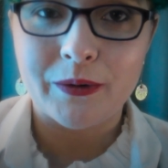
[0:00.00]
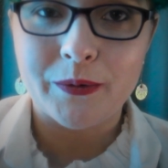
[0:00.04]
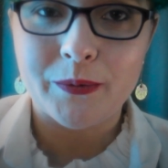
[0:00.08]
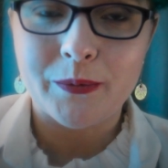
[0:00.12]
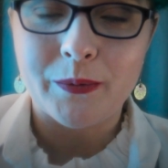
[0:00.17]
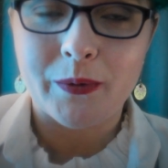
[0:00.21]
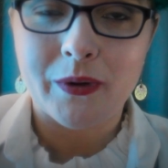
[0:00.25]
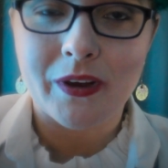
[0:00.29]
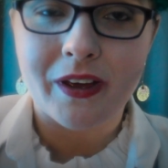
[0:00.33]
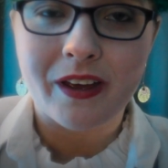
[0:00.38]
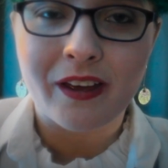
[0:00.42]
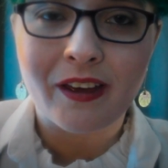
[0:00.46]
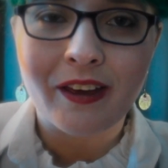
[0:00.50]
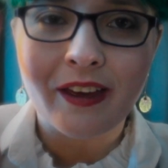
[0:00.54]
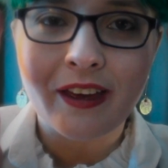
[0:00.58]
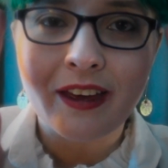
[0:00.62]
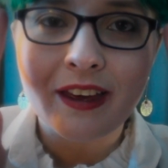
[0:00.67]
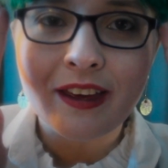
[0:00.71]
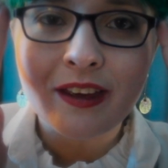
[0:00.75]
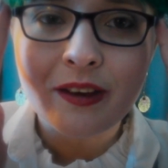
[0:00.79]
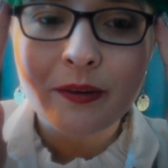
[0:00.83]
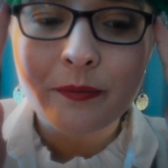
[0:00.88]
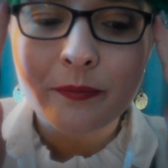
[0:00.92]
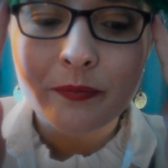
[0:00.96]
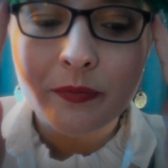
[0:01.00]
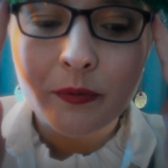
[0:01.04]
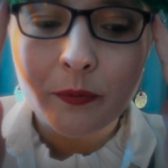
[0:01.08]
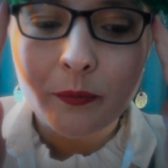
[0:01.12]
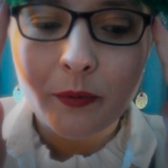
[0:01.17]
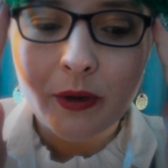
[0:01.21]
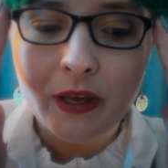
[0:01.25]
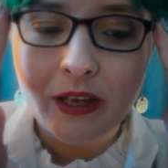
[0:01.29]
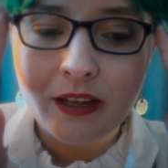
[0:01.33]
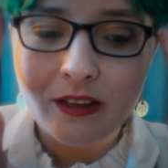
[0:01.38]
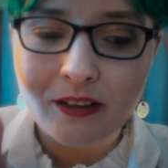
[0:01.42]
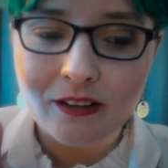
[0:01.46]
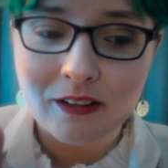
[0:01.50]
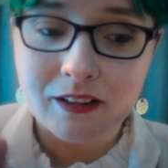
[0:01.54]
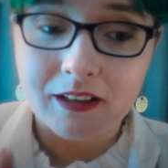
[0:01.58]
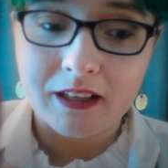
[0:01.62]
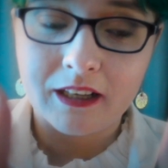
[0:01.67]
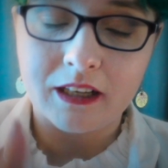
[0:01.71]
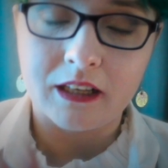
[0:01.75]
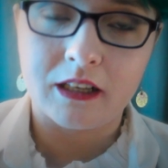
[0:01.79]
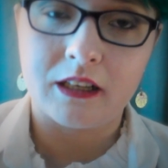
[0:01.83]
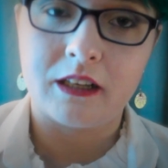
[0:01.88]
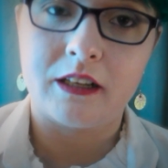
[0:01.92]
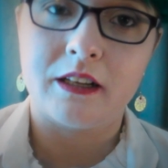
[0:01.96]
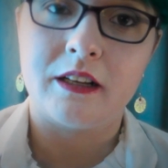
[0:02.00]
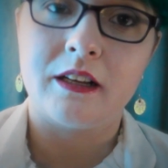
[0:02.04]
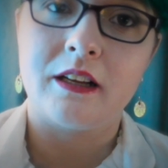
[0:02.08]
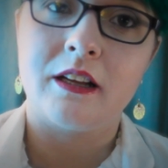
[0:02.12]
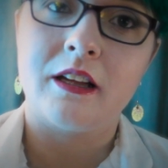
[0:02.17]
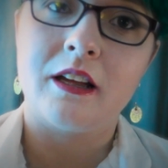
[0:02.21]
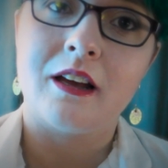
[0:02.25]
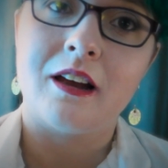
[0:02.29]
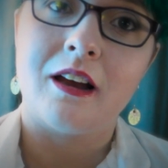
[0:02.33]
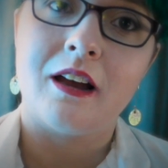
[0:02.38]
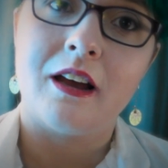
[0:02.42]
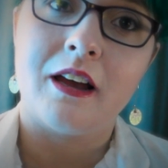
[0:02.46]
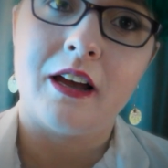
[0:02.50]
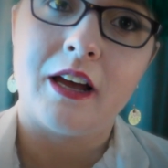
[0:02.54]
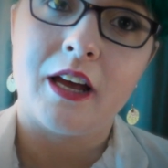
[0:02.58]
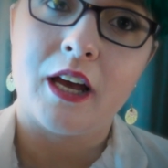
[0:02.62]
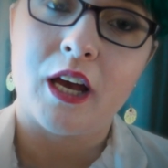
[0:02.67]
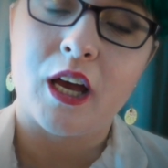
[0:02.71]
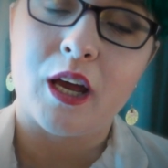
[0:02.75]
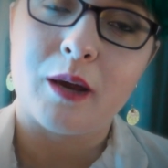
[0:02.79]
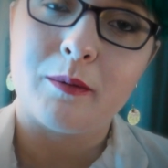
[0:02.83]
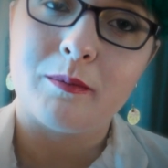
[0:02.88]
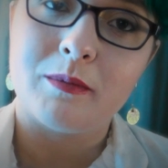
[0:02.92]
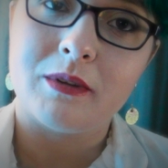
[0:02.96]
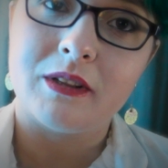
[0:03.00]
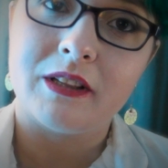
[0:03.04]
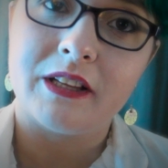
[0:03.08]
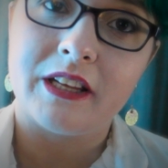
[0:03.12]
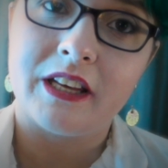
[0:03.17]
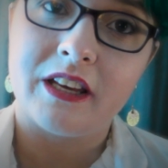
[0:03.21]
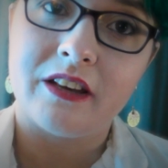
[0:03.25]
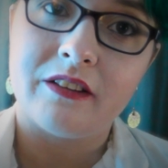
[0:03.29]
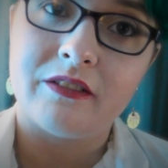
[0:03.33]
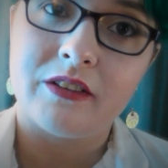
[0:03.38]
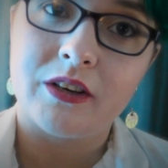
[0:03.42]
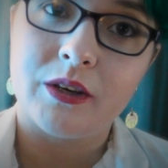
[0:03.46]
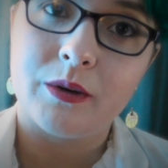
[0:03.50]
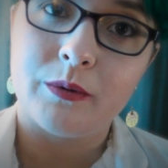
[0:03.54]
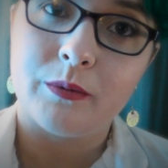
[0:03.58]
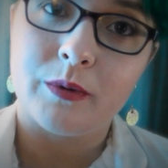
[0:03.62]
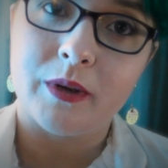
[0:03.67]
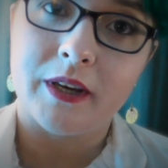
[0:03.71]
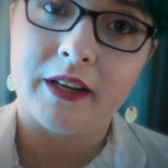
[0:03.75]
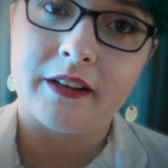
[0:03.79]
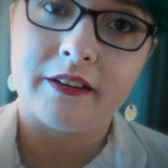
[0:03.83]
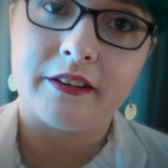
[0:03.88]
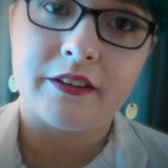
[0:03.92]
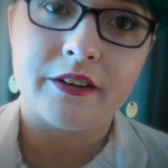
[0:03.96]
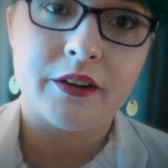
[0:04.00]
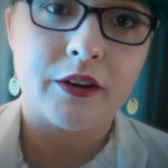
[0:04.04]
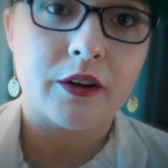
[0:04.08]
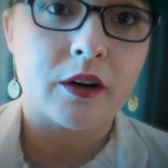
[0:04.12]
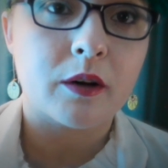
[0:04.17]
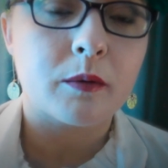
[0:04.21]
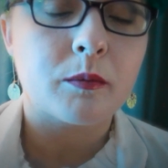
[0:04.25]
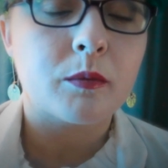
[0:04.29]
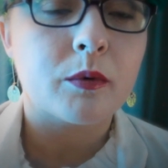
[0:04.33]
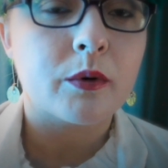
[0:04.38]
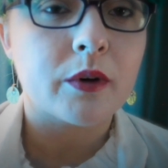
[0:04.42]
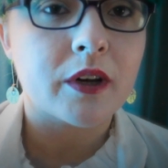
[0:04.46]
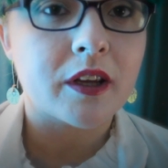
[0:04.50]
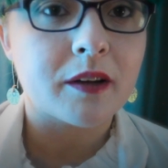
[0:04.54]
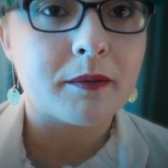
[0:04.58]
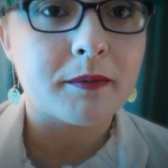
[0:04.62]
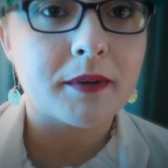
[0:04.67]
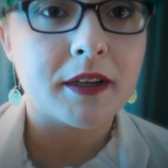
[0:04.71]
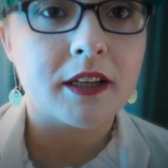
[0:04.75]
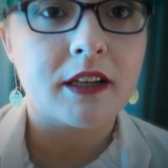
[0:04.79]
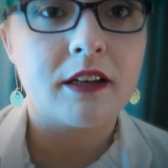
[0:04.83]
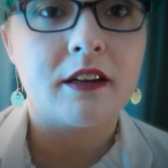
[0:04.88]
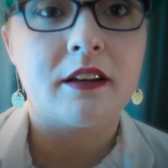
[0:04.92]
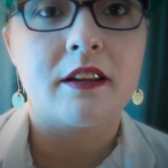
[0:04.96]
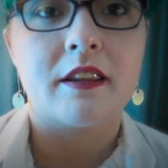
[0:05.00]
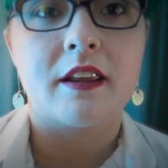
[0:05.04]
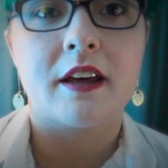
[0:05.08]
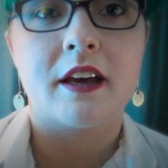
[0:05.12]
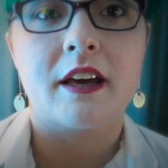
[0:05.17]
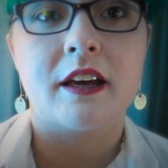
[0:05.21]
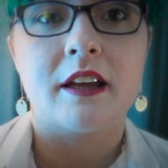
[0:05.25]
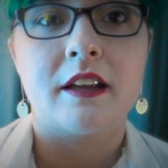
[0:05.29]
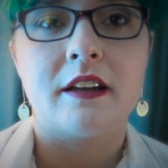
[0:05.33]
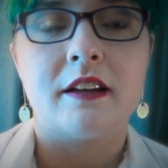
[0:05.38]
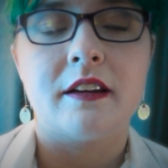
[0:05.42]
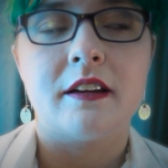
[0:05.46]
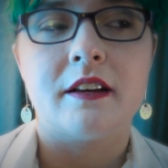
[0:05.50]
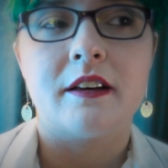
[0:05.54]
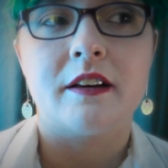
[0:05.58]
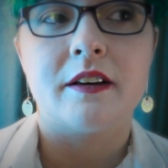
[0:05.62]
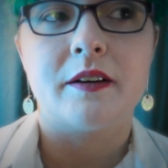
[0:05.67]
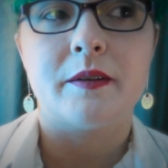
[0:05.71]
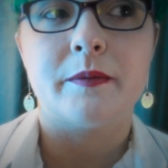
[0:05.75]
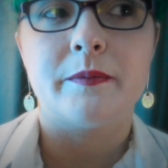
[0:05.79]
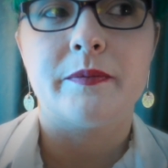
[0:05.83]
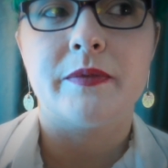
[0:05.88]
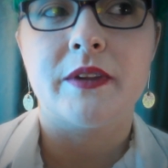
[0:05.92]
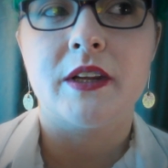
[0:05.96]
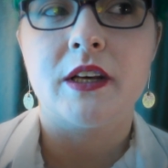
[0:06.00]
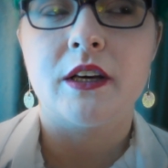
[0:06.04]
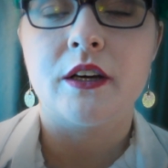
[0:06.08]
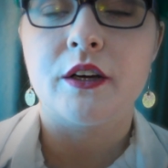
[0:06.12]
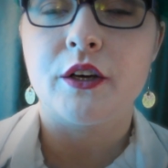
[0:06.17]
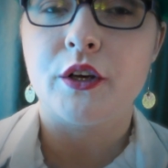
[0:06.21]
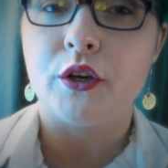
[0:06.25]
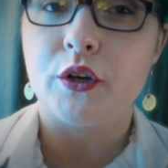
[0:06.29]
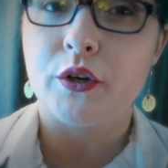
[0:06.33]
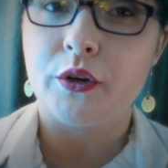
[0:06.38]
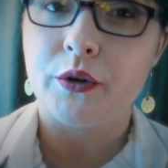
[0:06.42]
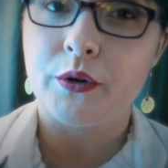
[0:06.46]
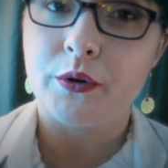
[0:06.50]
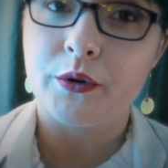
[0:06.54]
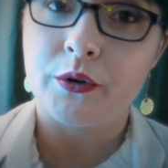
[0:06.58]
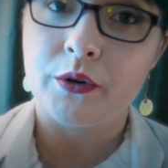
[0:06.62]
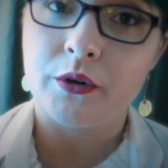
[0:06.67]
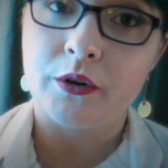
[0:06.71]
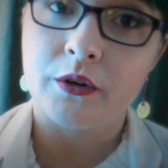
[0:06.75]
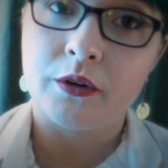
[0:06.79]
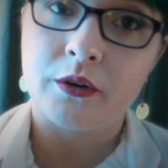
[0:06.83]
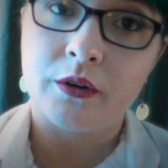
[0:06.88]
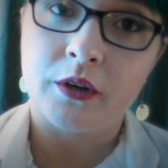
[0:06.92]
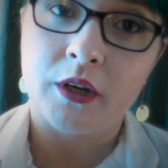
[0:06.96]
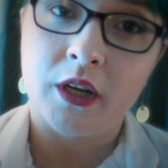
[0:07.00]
Okay, well, I believe I read on your appointment that um, you're